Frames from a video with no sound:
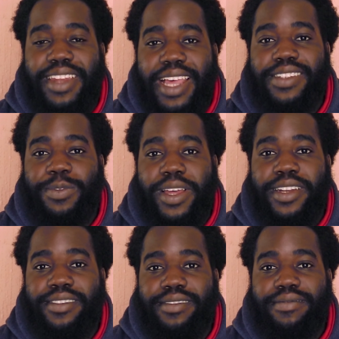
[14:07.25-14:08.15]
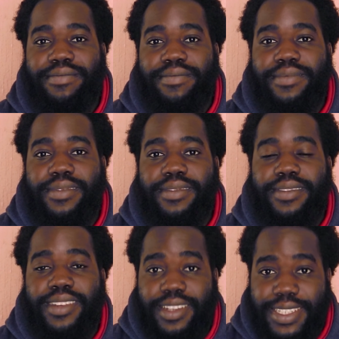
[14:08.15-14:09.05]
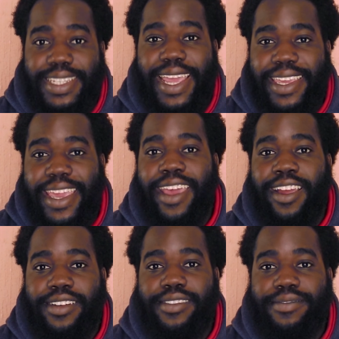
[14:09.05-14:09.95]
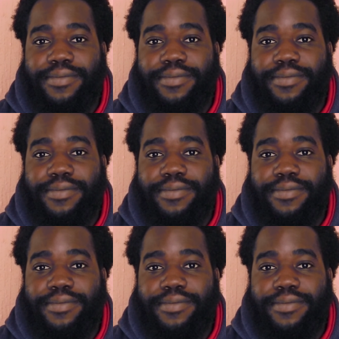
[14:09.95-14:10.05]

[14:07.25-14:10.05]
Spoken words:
next one, take care.